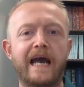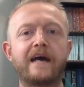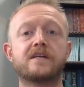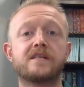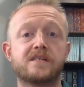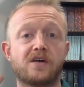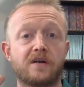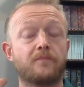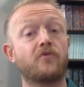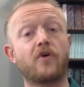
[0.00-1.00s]
How to
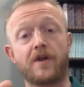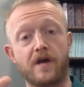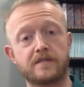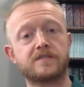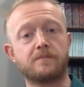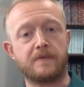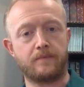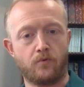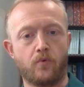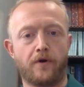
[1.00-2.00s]
design a product that
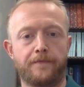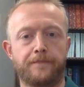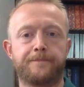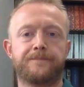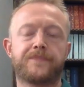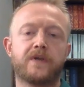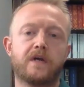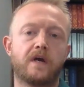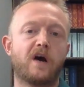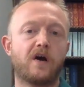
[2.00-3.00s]
people want.
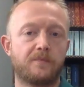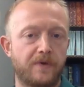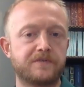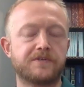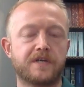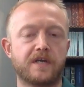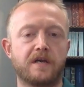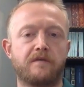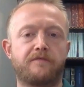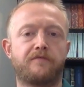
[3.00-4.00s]
Hi, Patrick
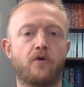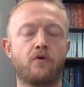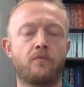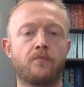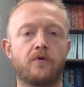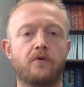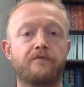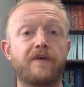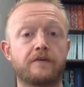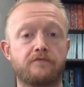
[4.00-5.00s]
here from
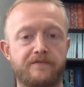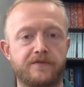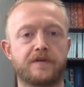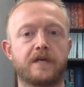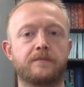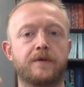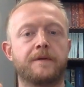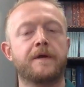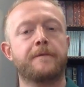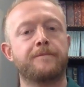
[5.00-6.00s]
Founder Revenue
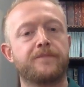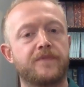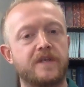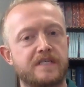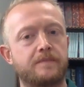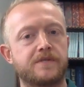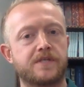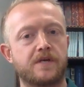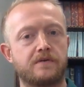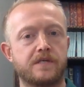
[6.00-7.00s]
Academy. This
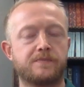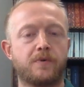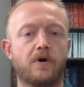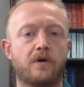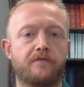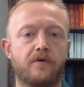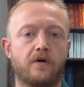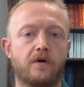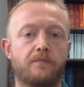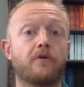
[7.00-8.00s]
episode is part of
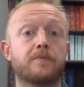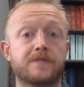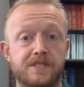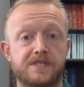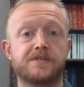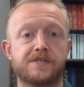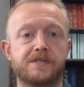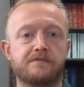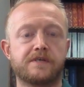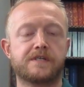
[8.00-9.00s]
our proposition
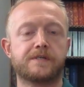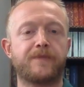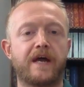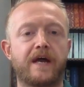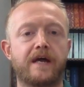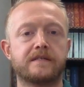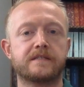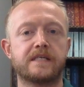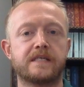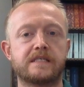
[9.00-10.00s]
series
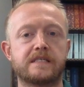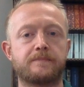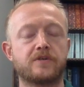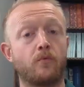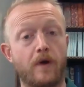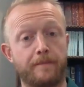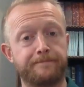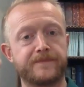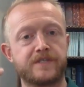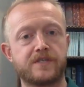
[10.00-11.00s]
and is episode number
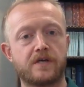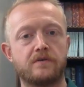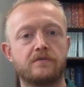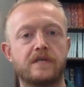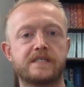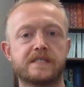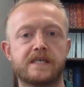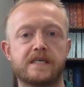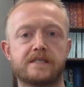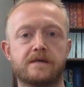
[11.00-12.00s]
1. So
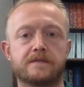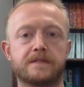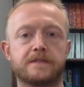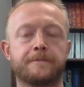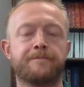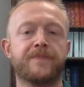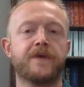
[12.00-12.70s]
let's get started.